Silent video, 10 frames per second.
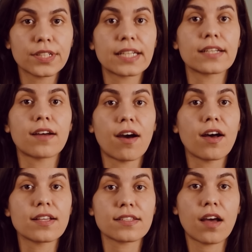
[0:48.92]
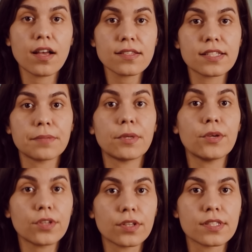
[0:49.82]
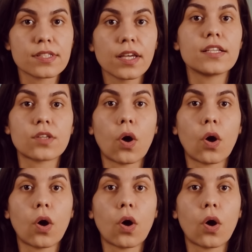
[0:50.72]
that can cause constant mucus is